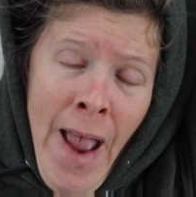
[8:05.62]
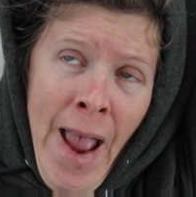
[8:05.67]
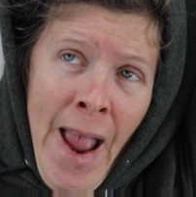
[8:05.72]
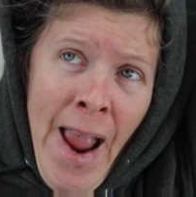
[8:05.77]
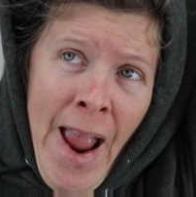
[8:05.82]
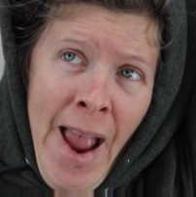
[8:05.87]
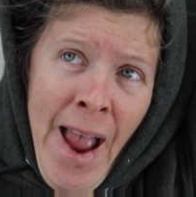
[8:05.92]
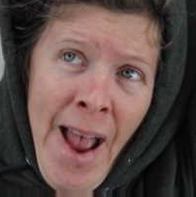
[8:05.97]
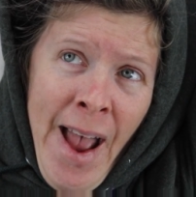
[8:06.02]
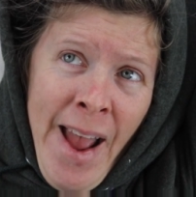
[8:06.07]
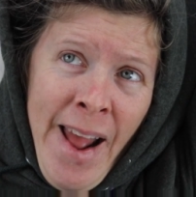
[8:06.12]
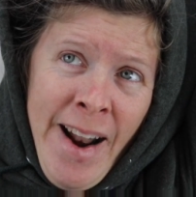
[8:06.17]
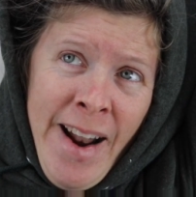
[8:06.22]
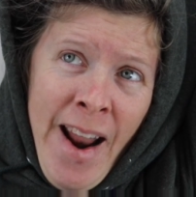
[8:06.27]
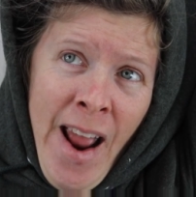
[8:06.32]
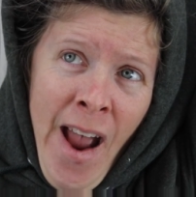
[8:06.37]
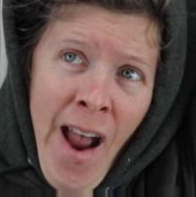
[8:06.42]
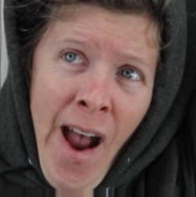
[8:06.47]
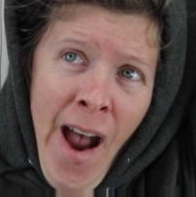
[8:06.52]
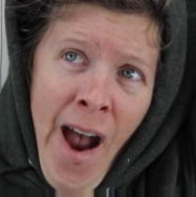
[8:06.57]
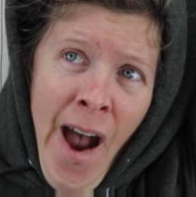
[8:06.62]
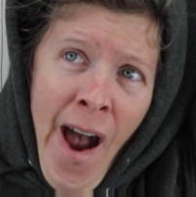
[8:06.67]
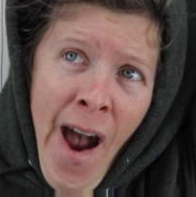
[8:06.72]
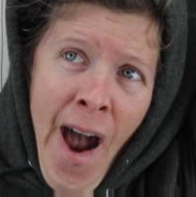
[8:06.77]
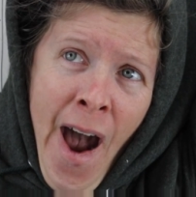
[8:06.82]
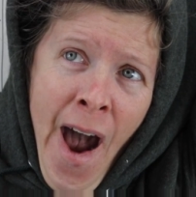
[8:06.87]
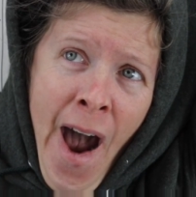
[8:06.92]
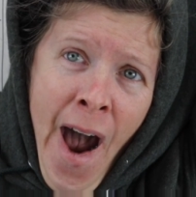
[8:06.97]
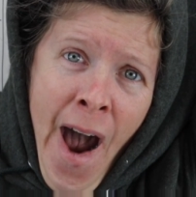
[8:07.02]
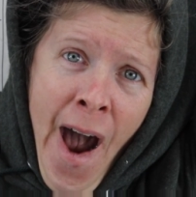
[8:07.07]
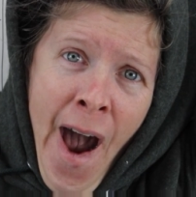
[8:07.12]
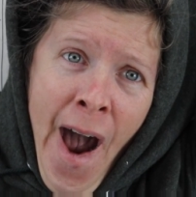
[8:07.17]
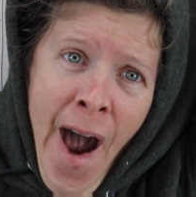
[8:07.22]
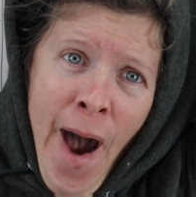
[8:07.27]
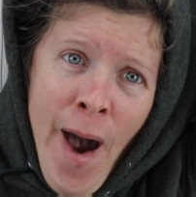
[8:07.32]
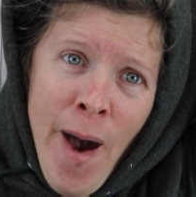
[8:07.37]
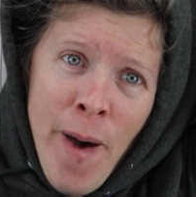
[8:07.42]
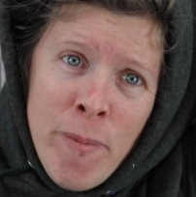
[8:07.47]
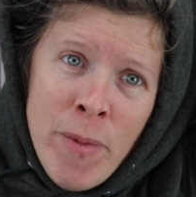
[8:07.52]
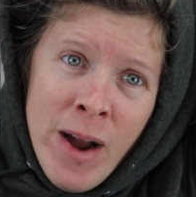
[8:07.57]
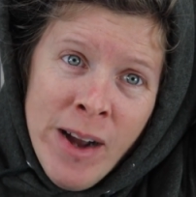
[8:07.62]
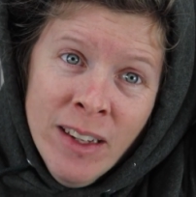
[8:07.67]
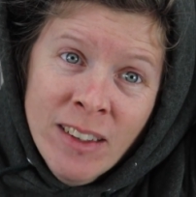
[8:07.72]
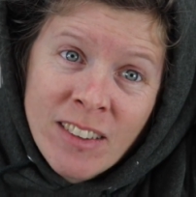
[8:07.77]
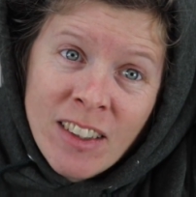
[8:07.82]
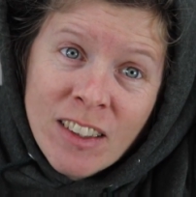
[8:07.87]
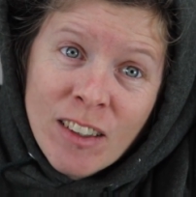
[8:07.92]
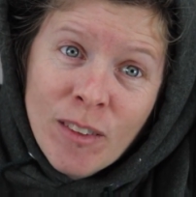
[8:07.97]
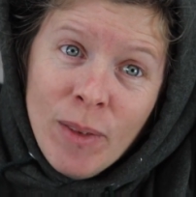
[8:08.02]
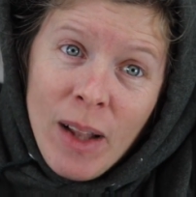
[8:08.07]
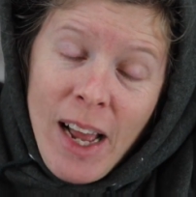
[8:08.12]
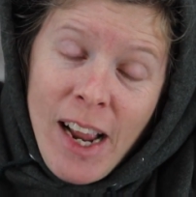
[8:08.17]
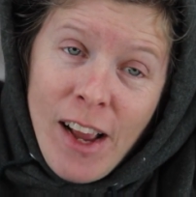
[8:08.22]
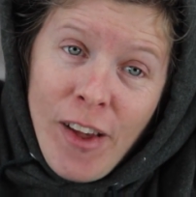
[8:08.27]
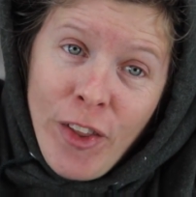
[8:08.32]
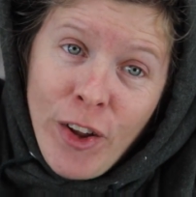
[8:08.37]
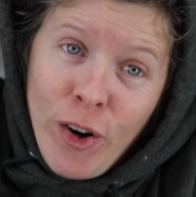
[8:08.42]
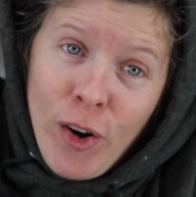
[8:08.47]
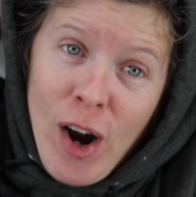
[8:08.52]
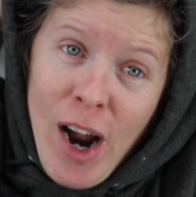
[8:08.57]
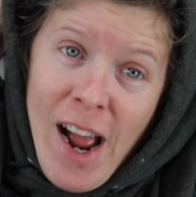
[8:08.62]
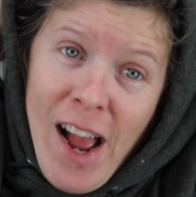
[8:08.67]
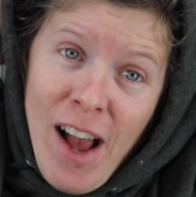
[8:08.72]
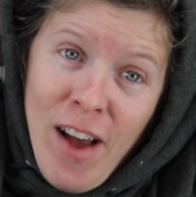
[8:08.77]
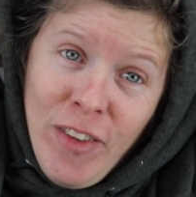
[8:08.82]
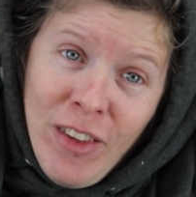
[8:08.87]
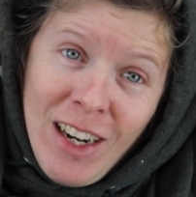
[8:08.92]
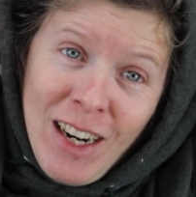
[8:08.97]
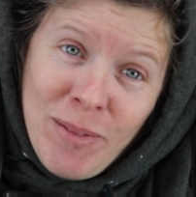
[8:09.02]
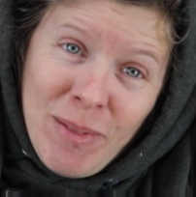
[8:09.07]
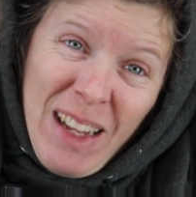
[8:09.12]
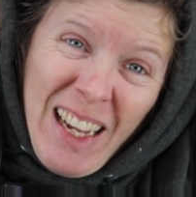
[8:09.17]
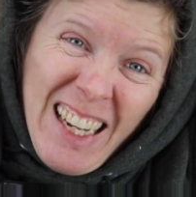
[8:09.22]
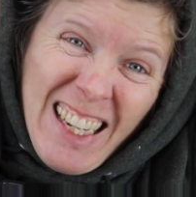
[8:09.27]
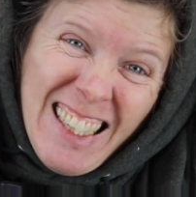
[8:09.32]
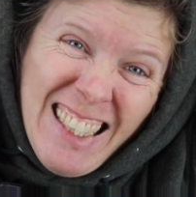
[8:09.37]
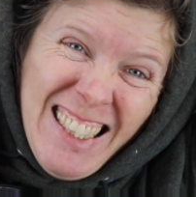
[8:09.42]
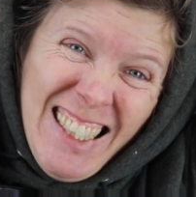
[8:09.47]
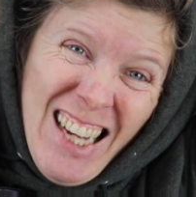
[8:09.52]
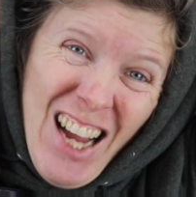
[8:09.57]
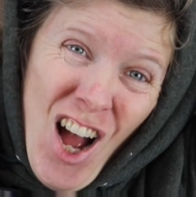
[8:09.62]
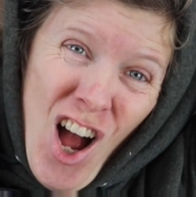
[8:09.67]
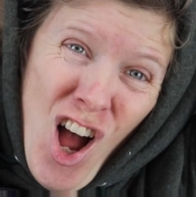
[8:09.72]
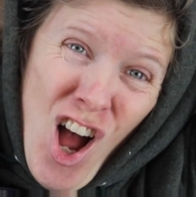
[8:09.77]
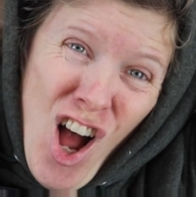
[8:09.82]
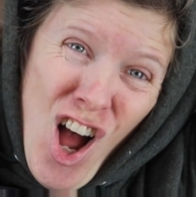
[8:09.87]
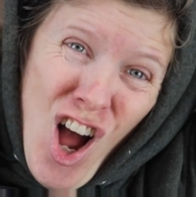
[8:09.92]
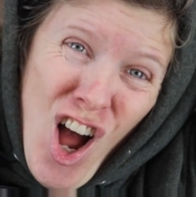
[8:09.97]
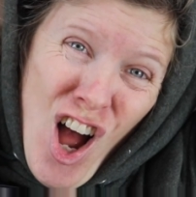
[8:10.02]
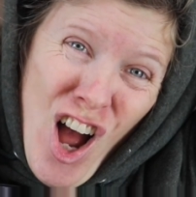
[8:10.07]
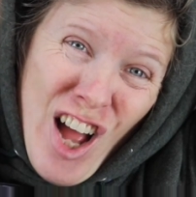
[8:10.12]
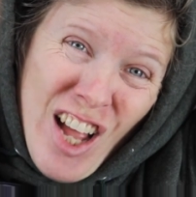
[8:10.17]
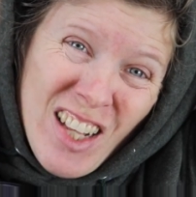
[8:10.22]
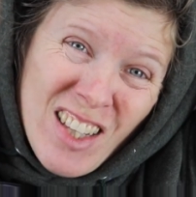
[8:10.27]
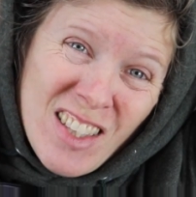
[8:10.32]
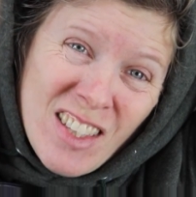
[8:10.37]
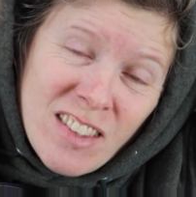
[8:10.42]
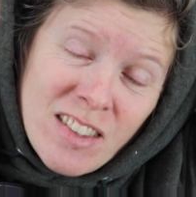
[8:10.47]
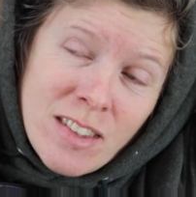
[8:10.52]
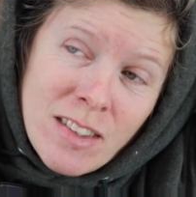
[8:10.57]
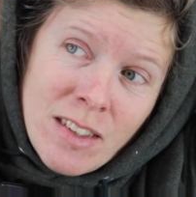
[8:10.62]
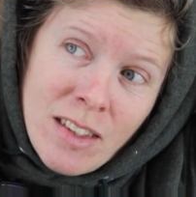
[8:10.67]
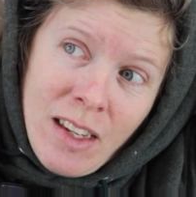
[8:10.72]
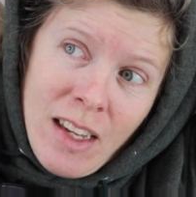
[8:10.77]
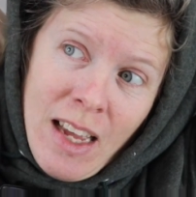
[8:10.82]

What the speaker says: And maybe it's because I'm laying on the ground and I'm like, yawns.